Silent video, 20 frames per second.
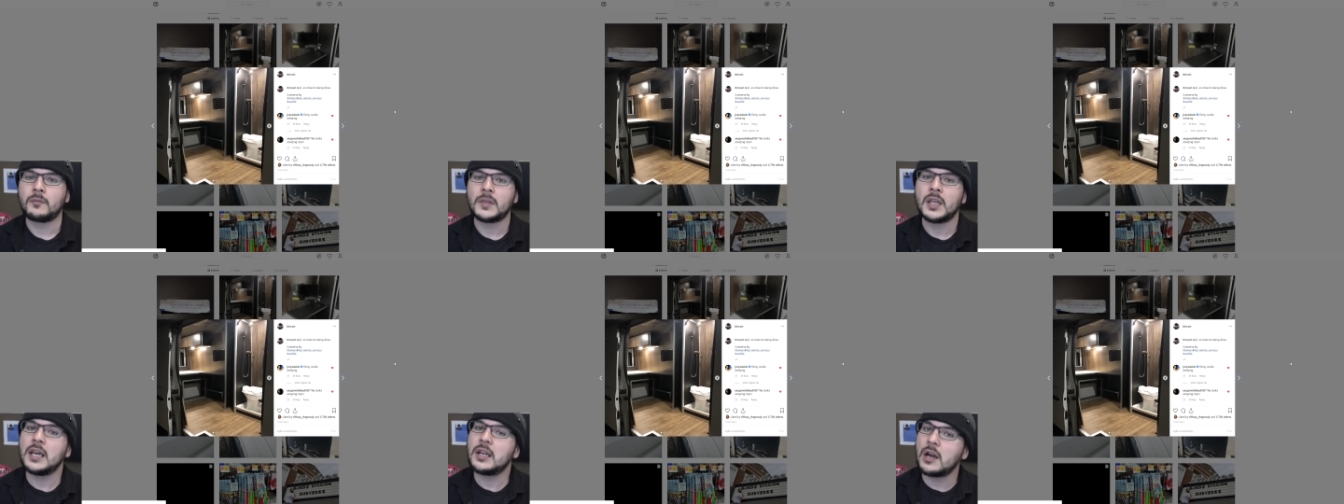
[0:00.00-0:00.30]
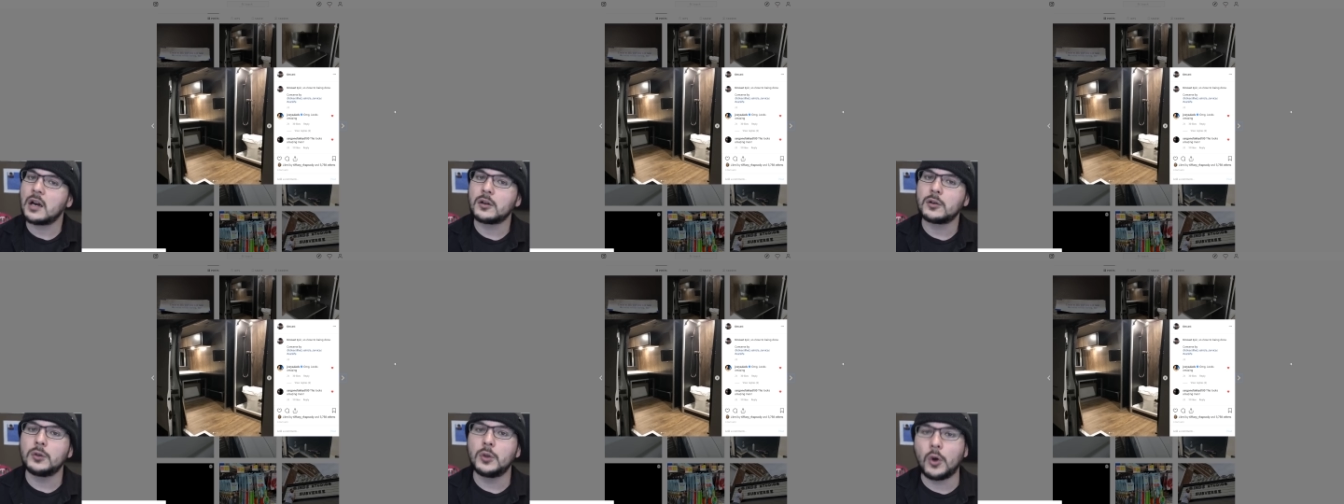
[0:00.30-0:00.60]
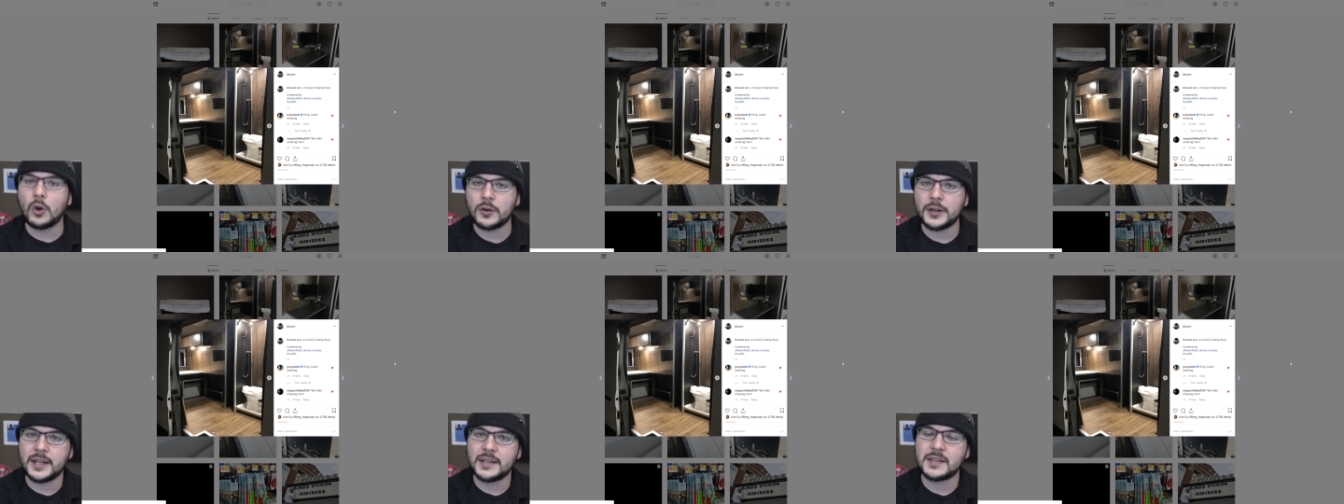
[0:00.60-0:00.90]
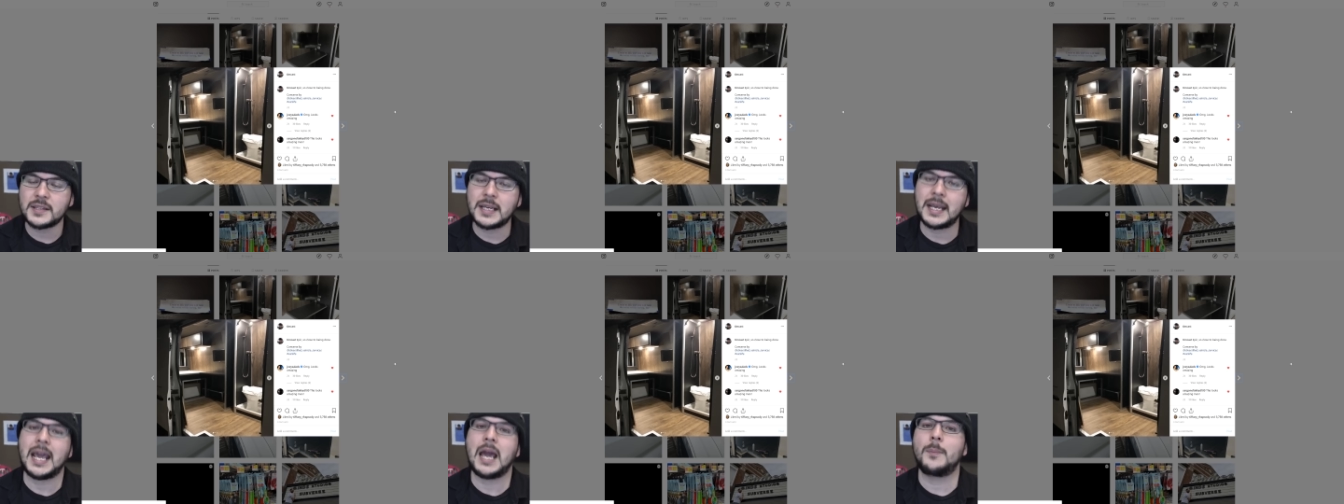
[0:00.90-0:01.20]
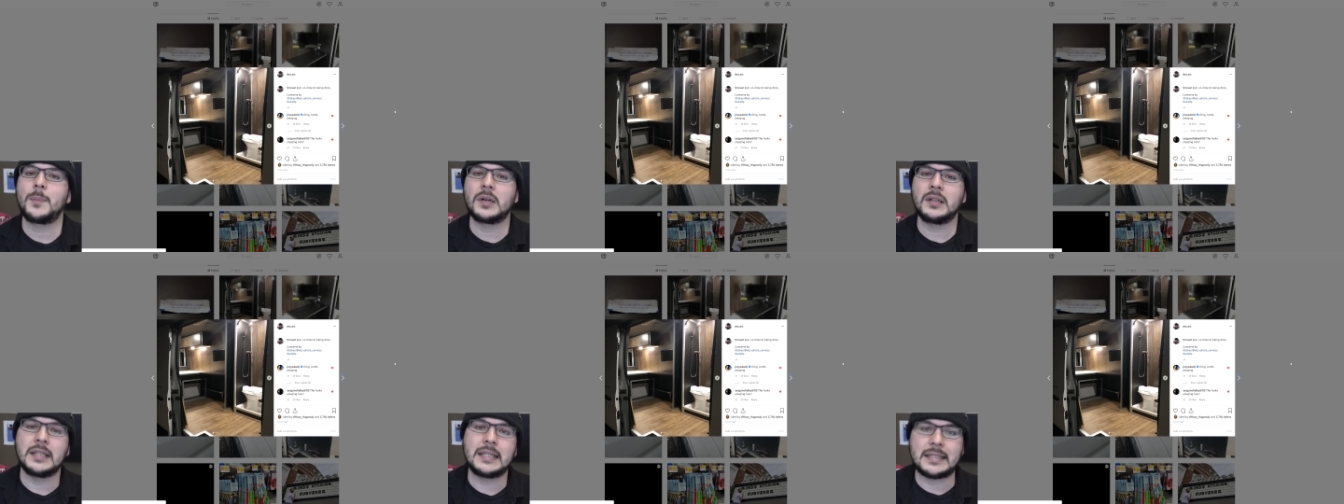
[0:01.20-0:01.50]
In our glorious
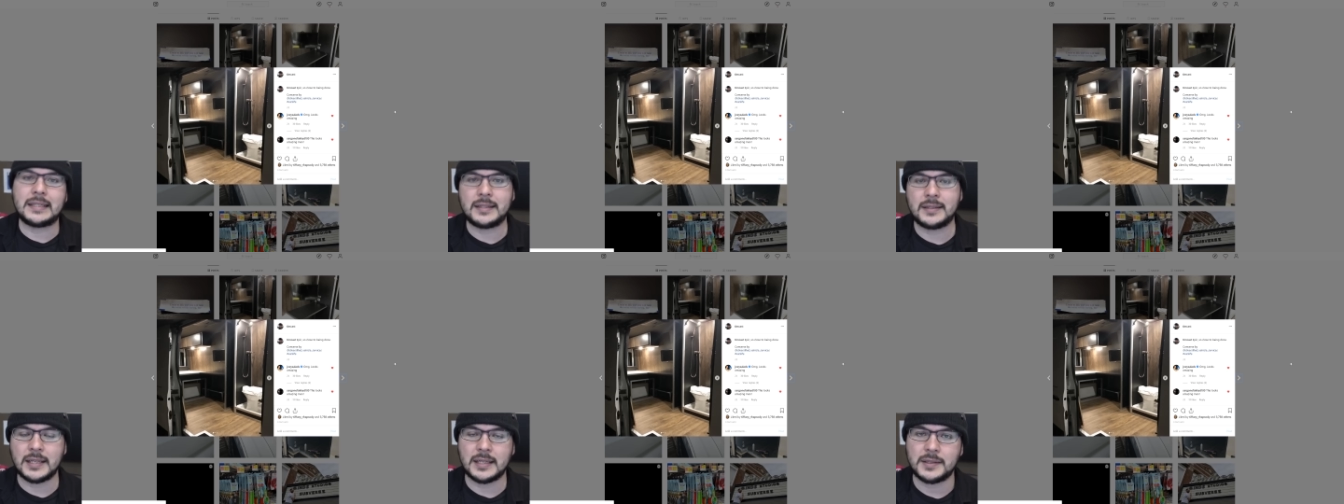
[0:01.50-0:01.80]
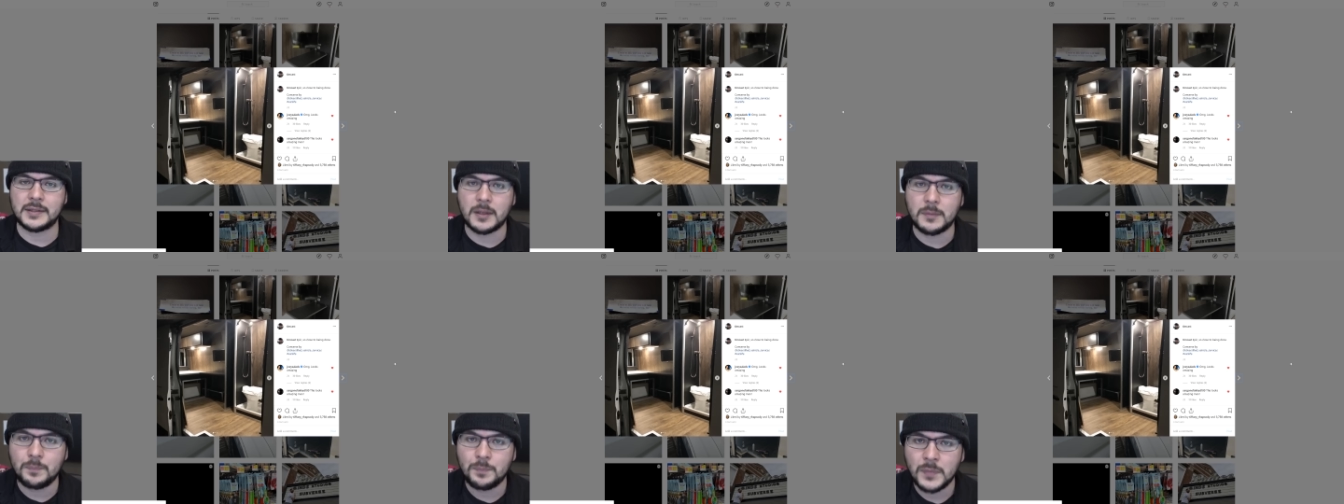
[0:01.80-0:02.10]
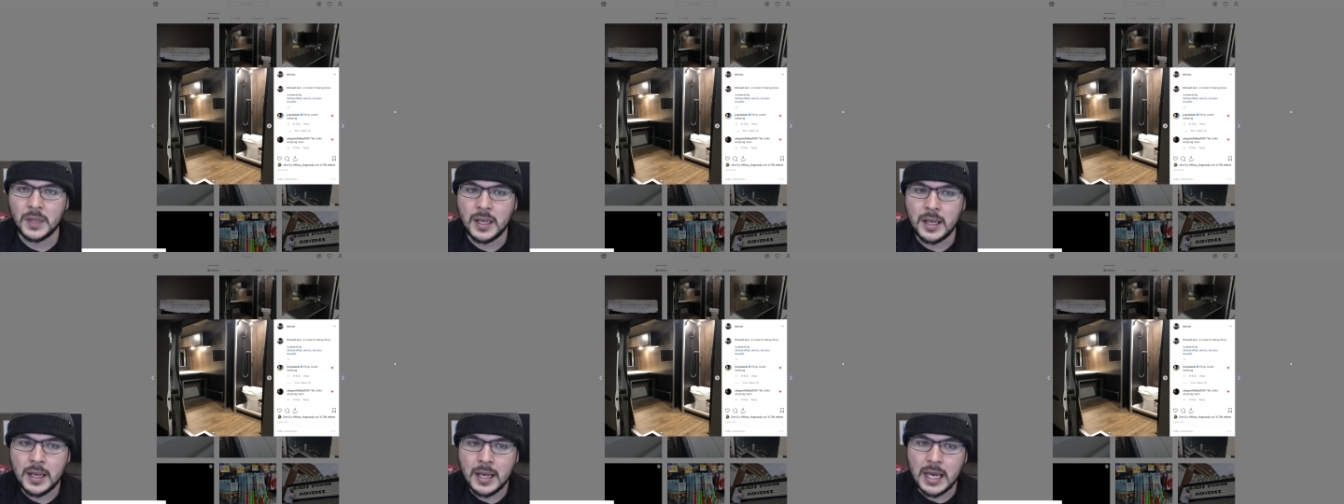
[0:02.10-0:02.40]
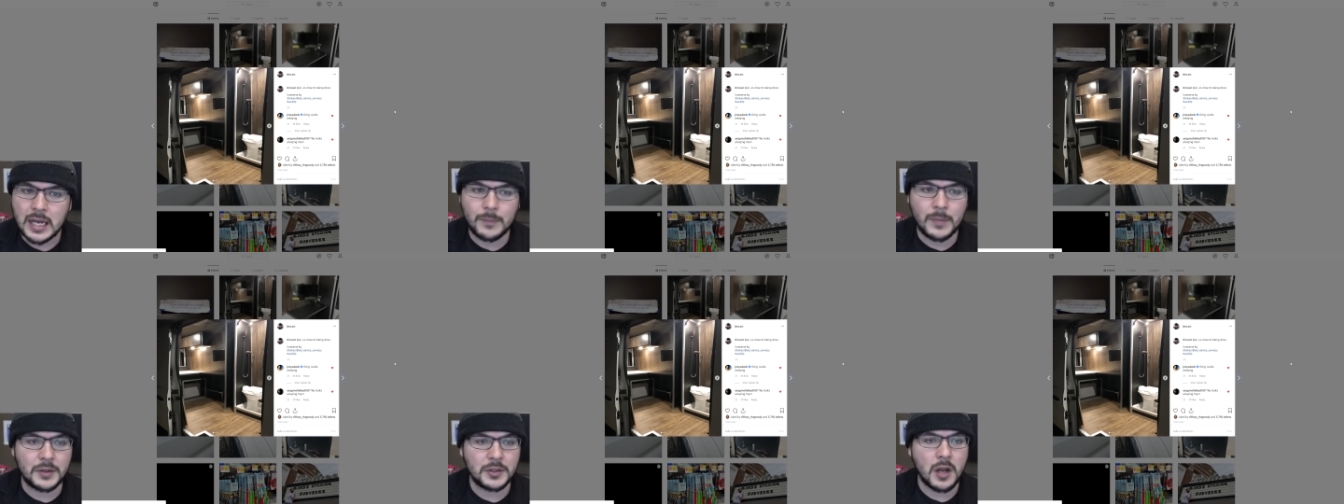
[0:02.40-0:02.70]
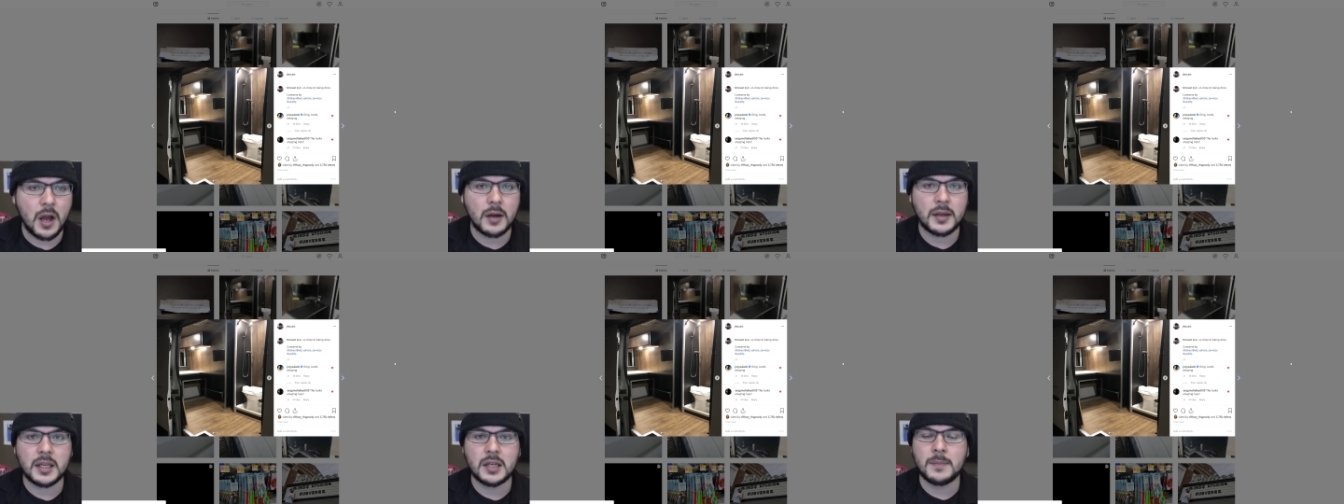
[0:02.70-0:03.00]
capitalist system, and I'm not
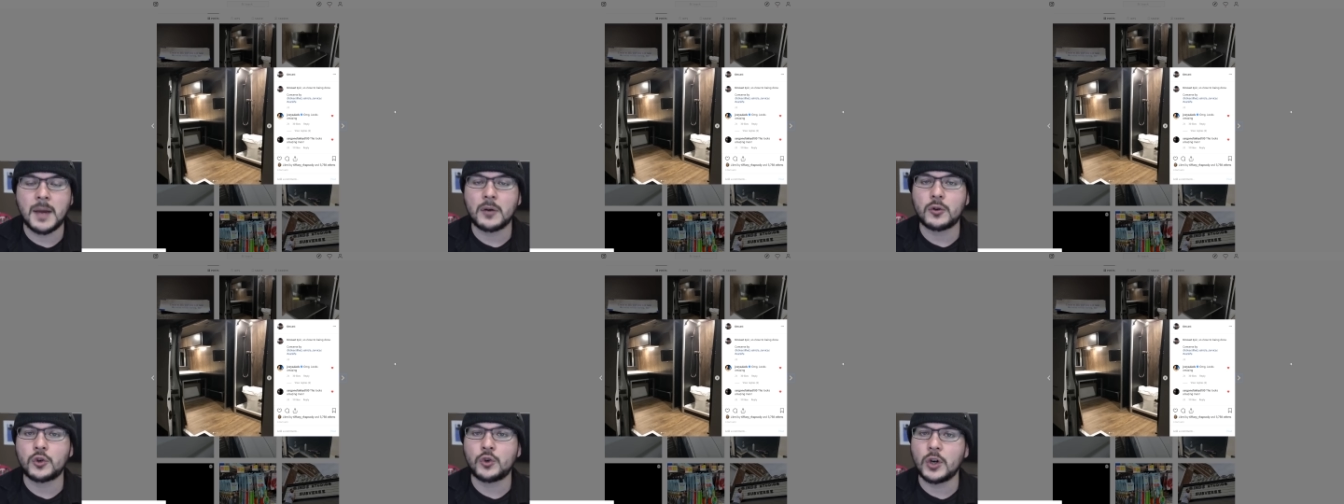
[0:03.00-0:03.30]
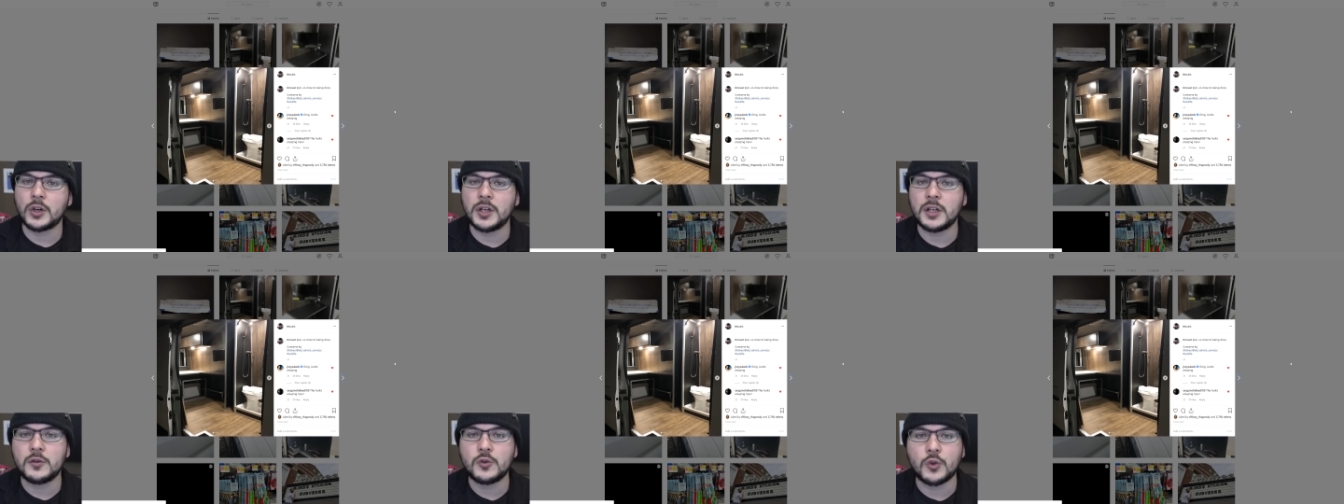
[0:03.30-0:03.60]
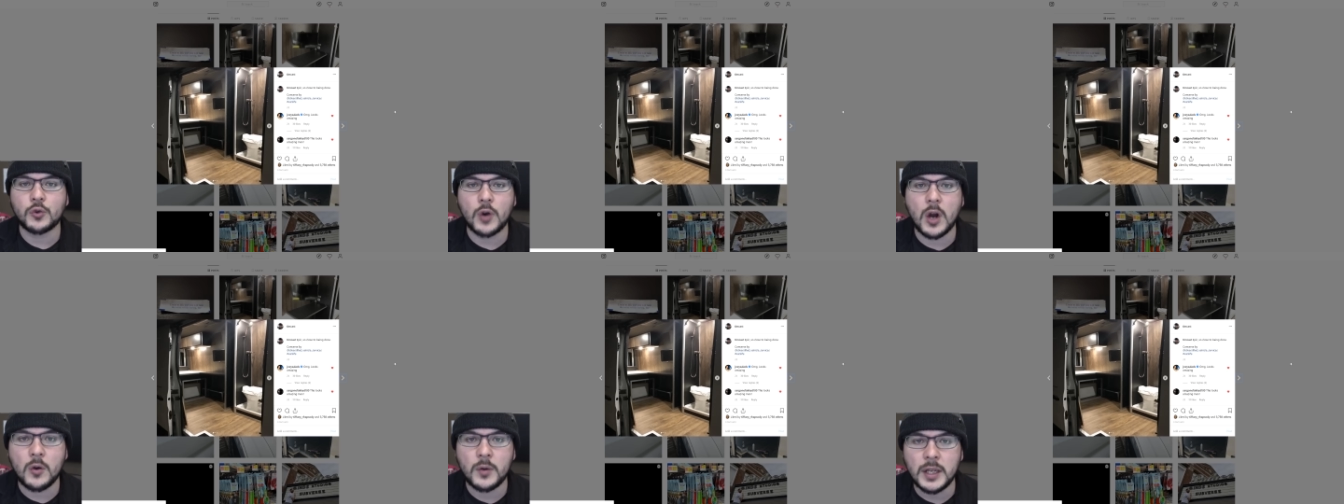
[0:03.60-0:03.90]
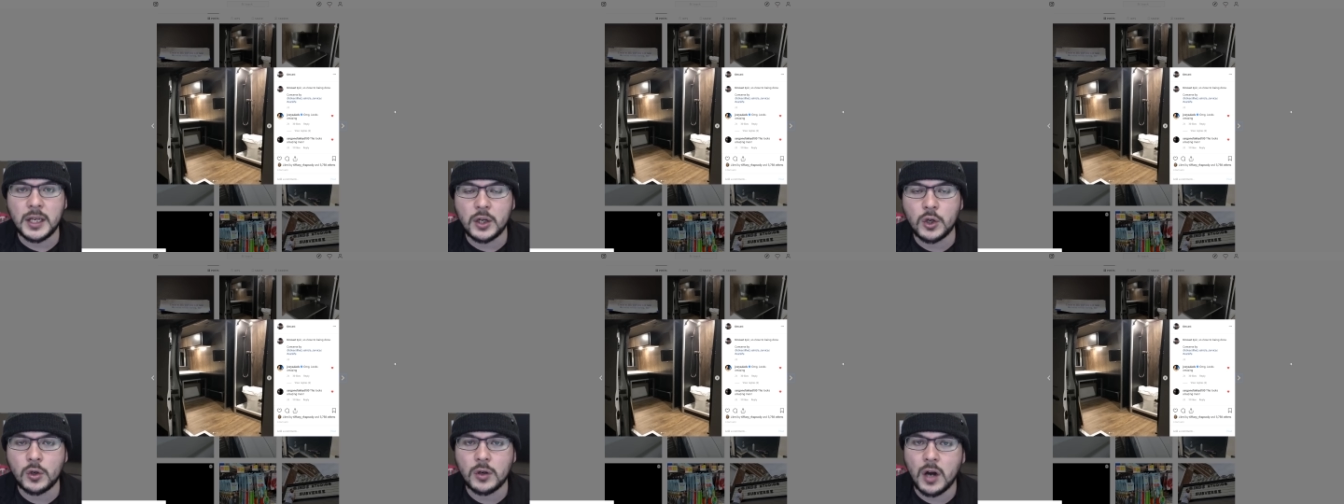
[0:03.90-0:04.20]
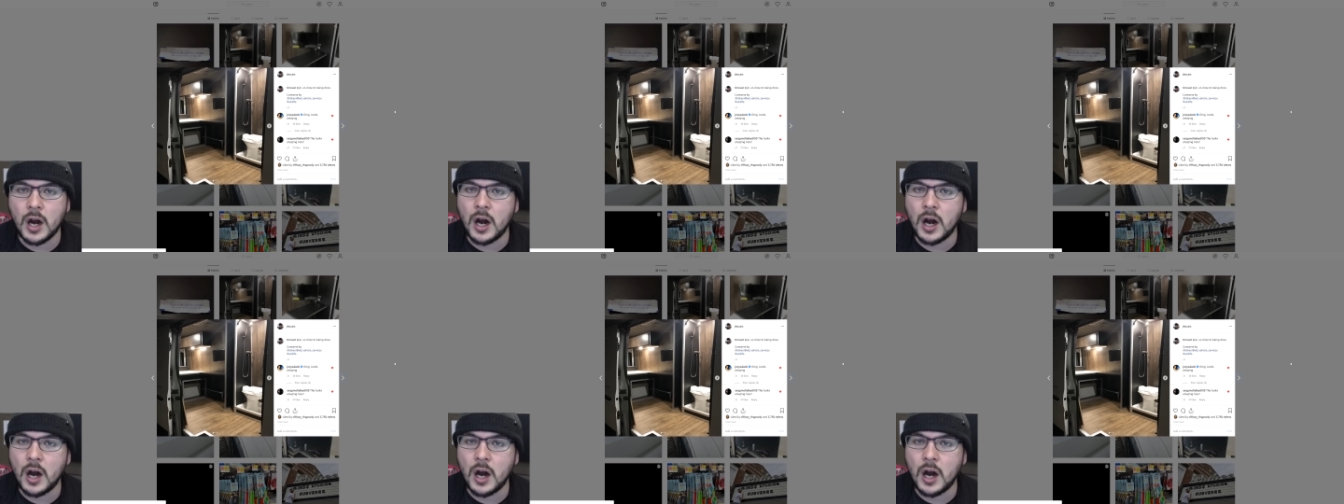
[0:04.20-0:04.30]
talking about crooked, crony,